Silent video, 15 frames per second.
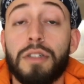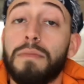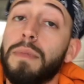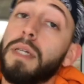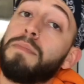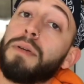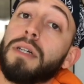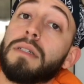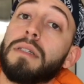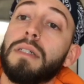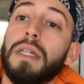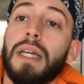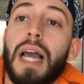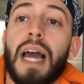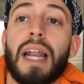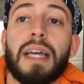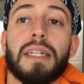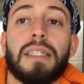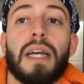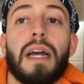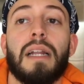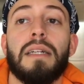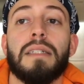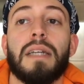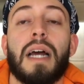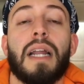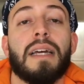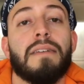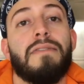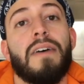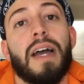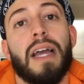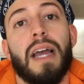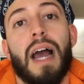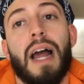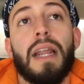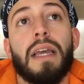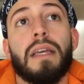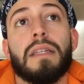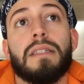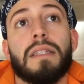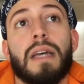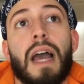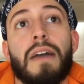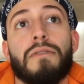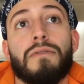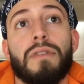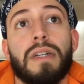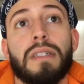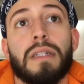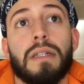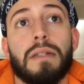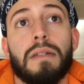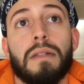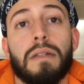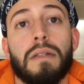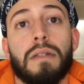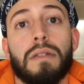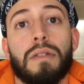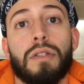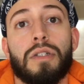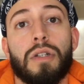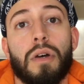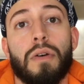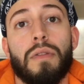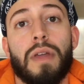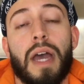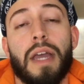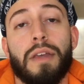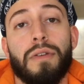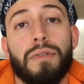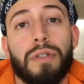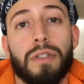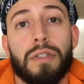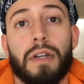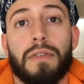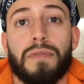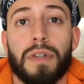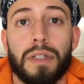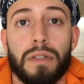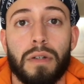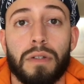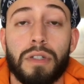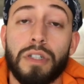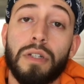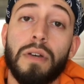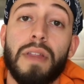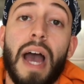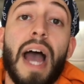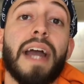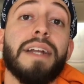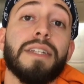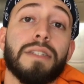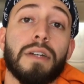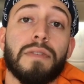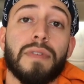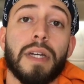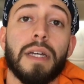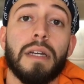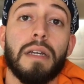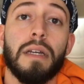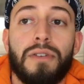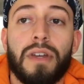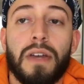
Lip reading: To me personally, I like a challenge, I like a fight. I like to have reason to show that you deserve this, or to show that I deserve it.